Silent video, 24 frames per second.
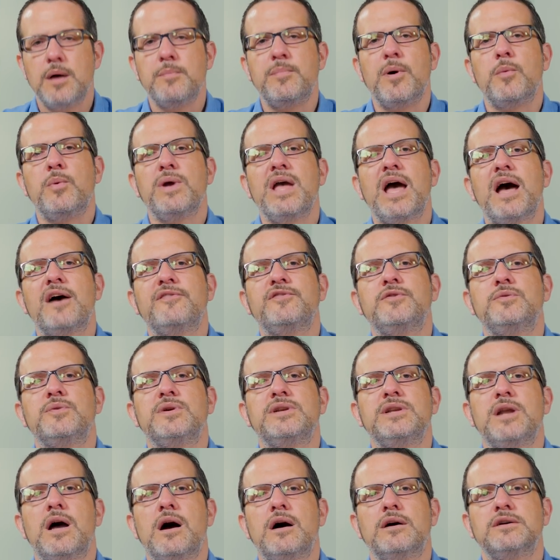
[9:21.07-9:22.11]
But we have to
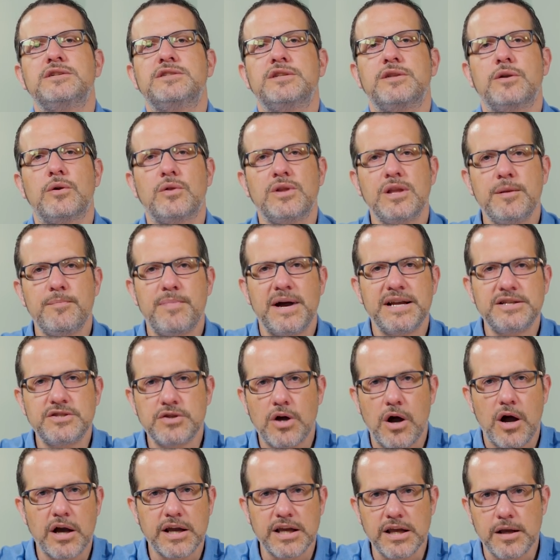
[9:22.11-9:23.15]
acknowledge that only by
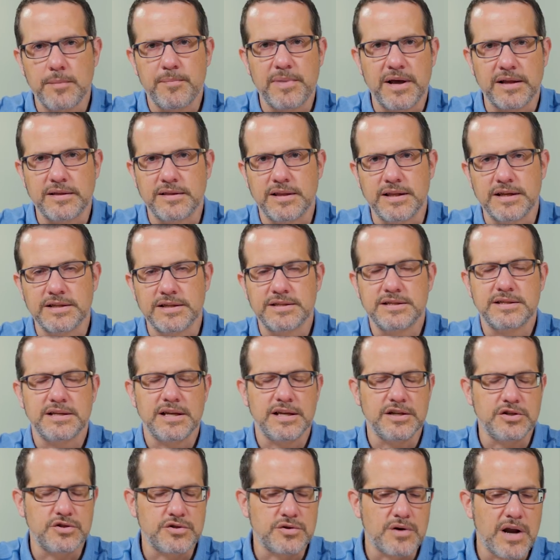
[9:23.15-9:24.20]
talking about this
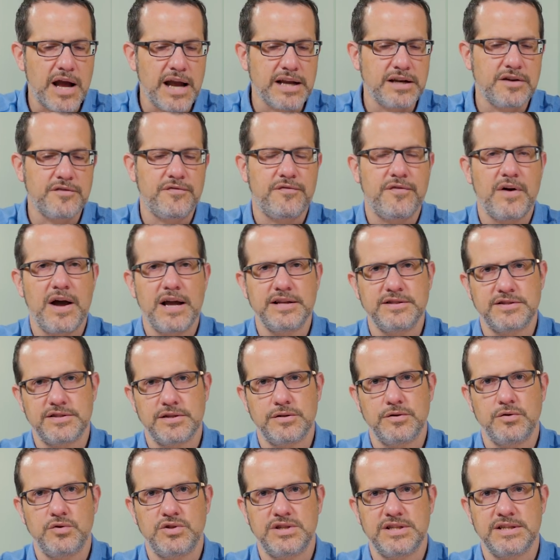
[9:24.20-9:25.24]
and trying to find
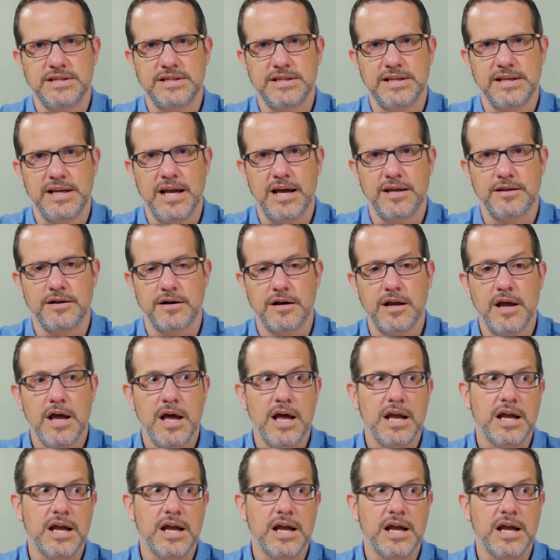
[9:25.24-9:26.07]
solutions together